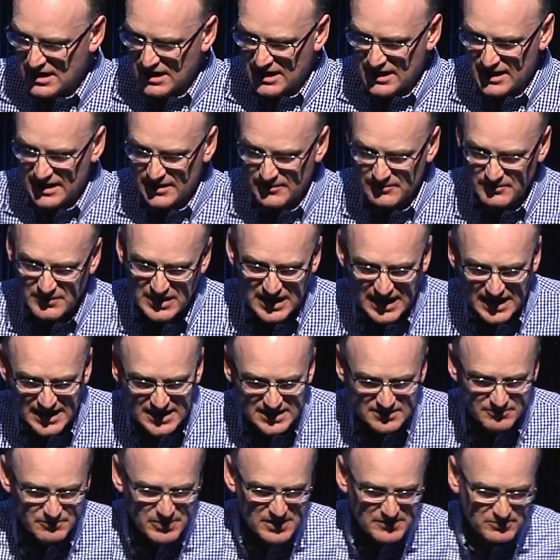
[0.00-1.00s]

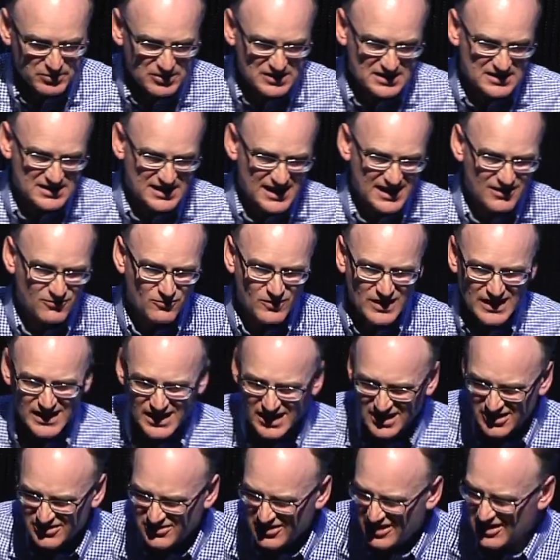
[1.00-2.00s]
And people are saying,
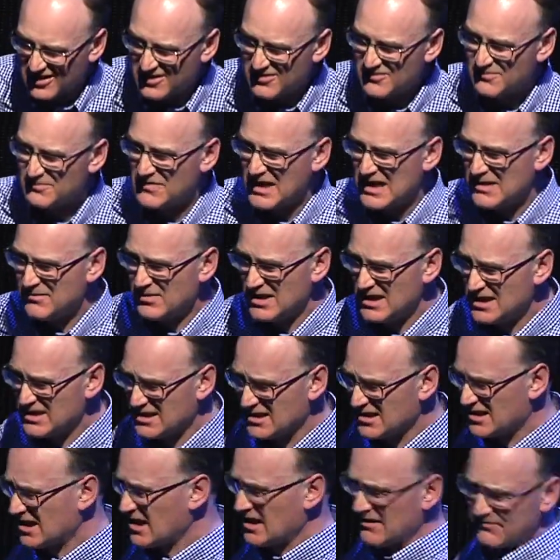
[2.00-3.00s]
well, you know, maybe it
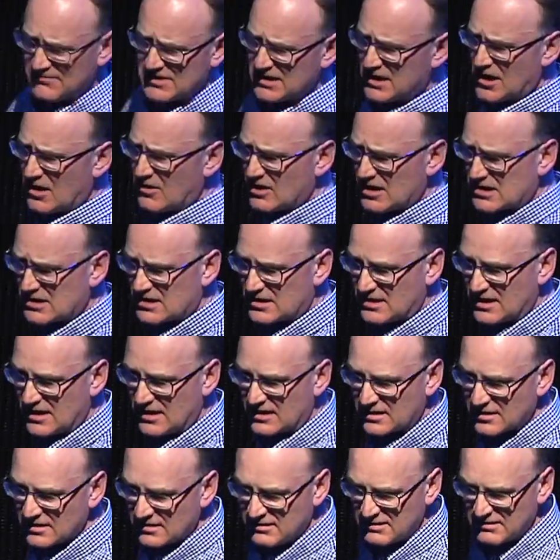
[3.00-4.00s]
deserved to go
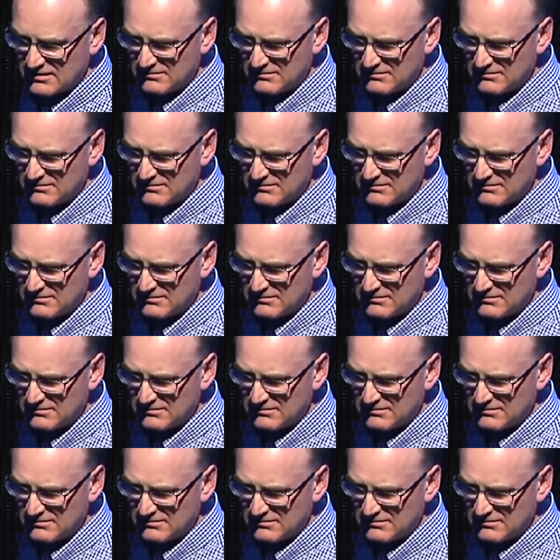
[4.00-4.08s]
extinct.